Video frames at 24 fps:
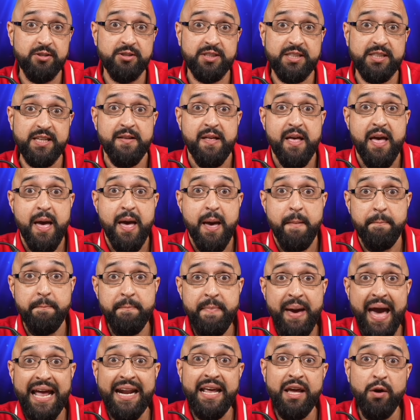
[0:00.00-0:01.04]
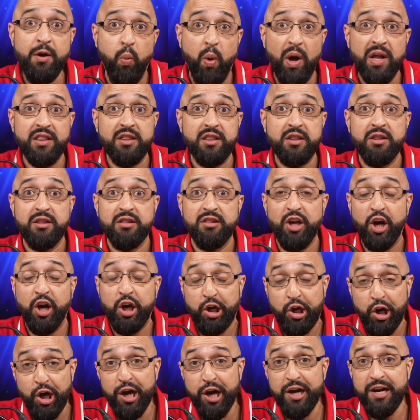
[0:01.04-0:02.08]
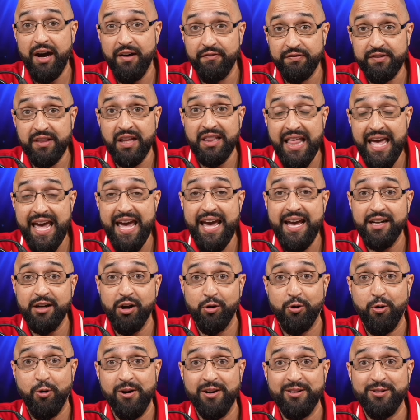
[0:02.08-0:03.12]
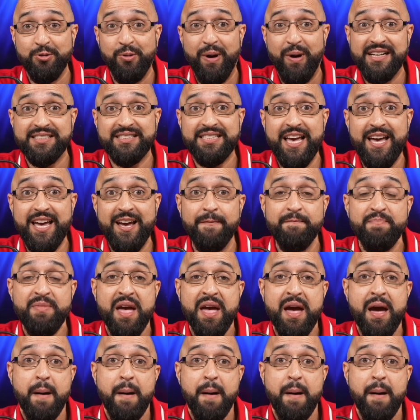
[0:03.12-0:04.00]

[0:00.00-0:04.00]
You see, many want the good of the land, according to Isaiah,